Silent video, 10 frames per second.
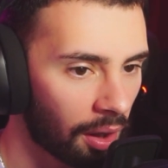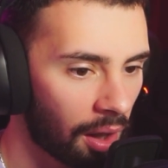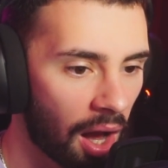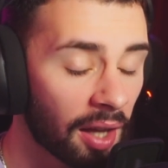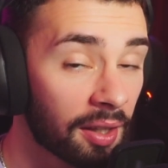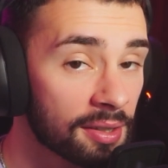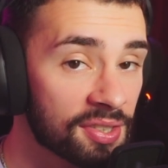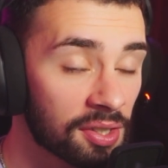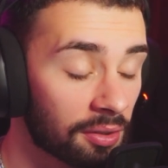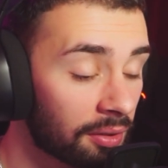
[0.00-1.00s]
Aki
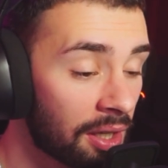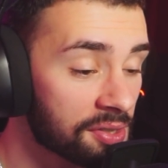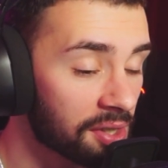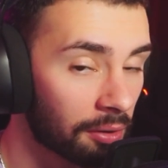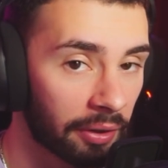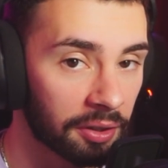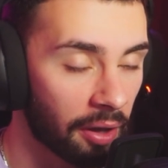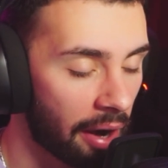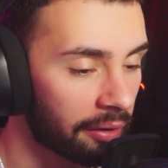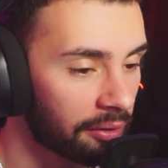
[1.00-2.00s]
is a great
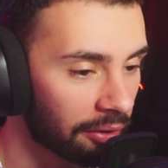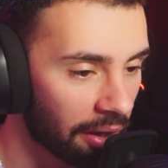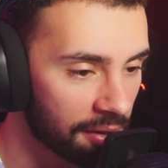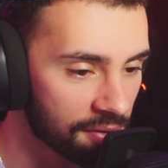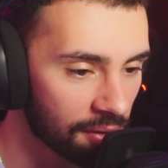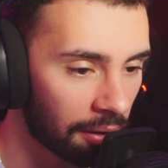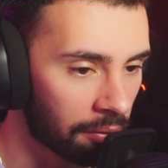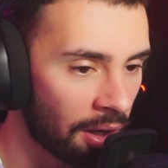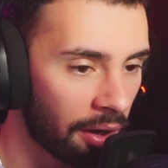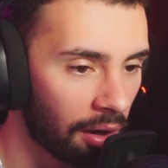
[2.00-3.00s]
character, guys. I
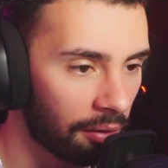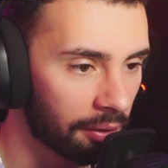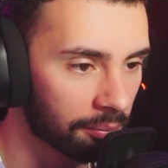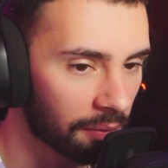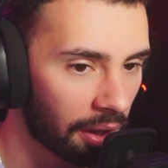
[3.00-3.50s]
really love him.